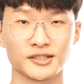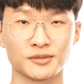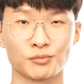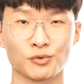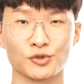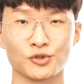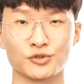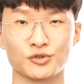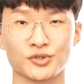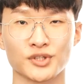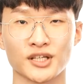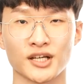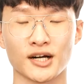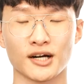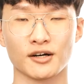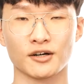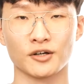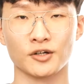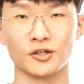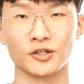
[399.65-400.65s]
that it is
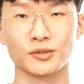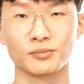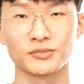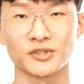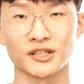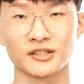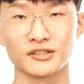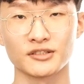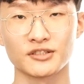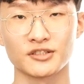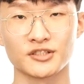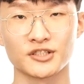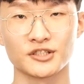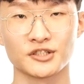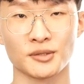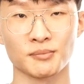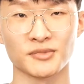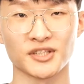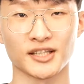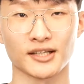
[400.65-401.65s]
difficult to provide
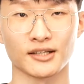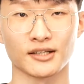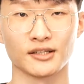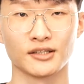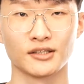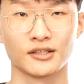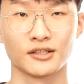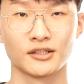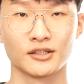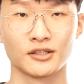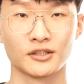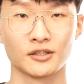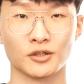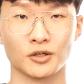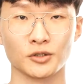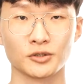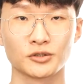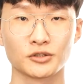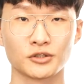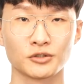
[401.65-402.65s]
rich
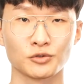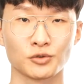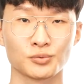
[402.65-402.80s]
examples.